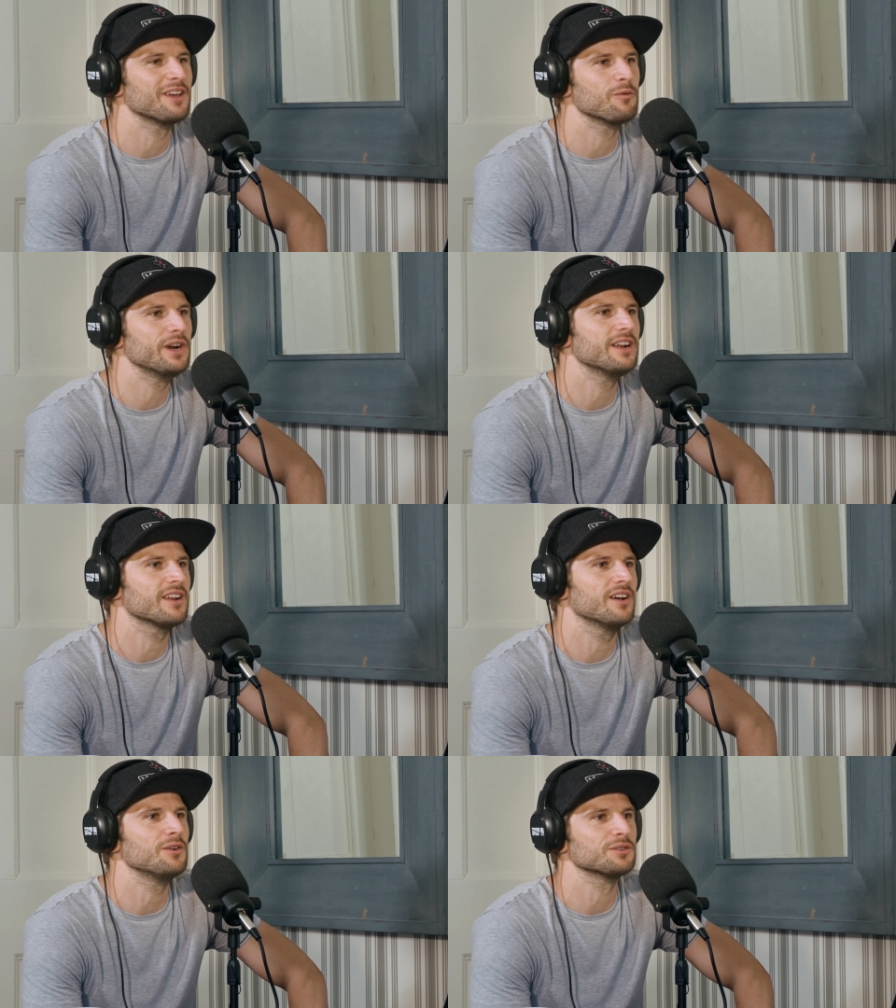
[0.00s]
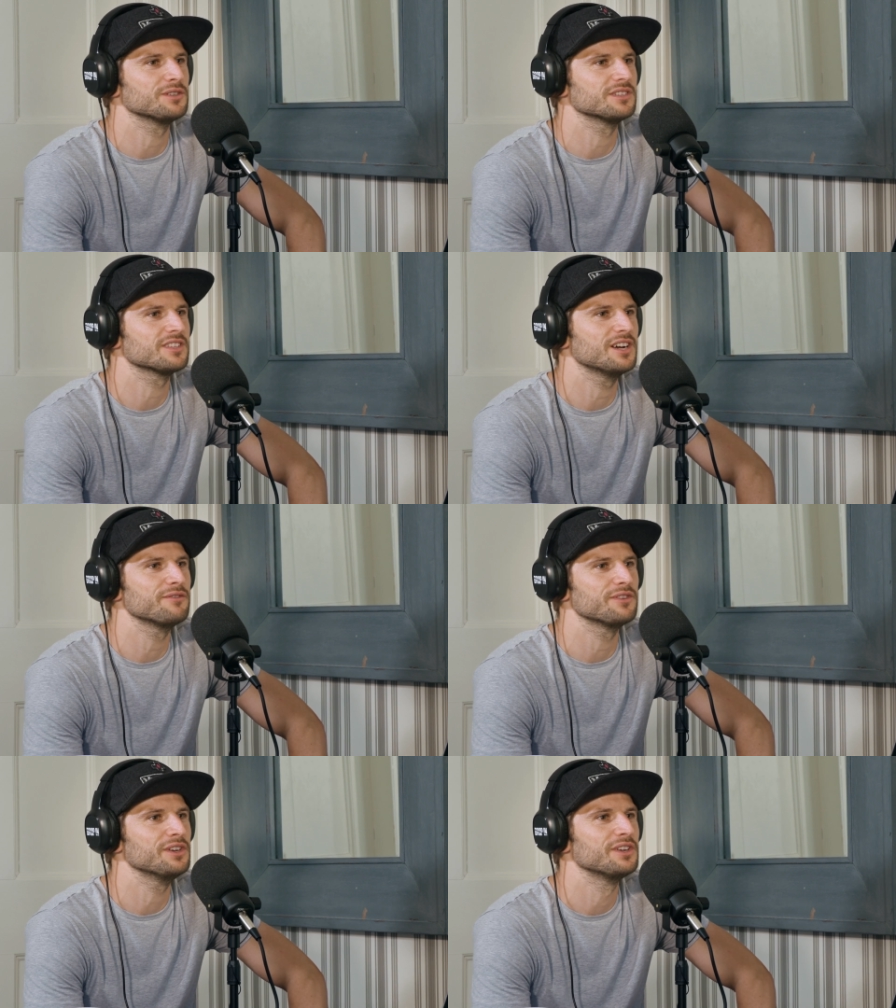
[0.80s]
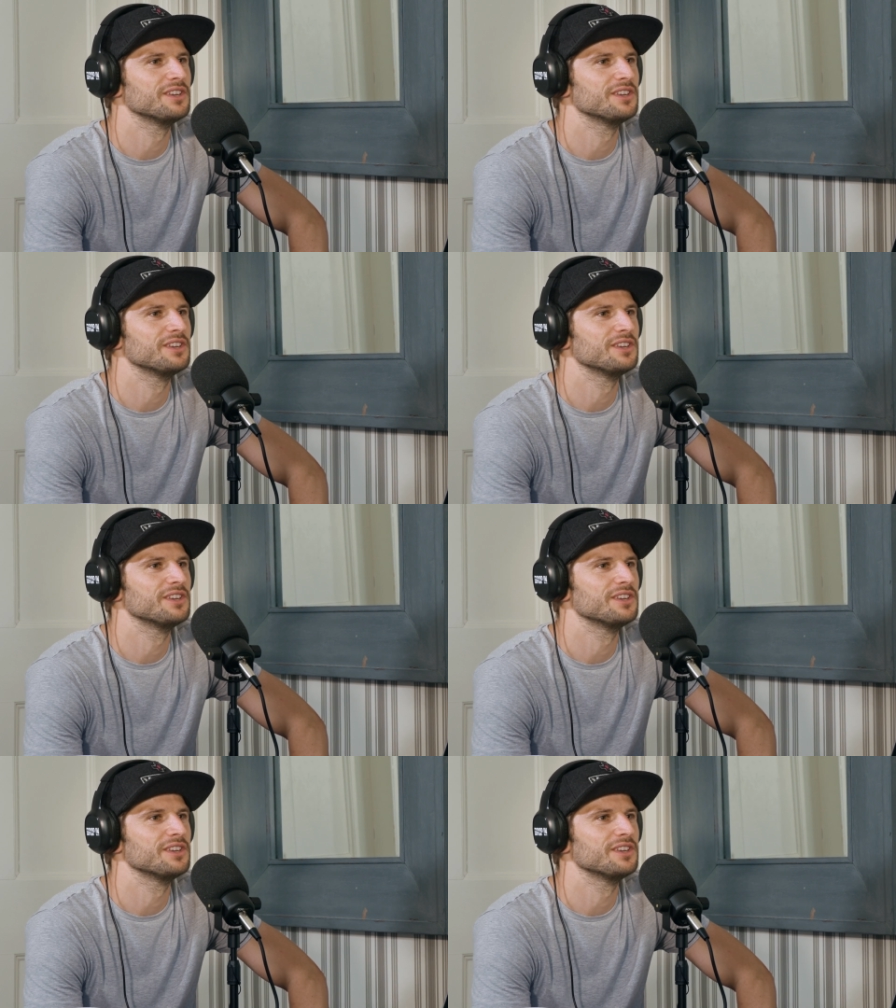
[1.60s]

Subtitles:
Like, where did it all sort of start for you?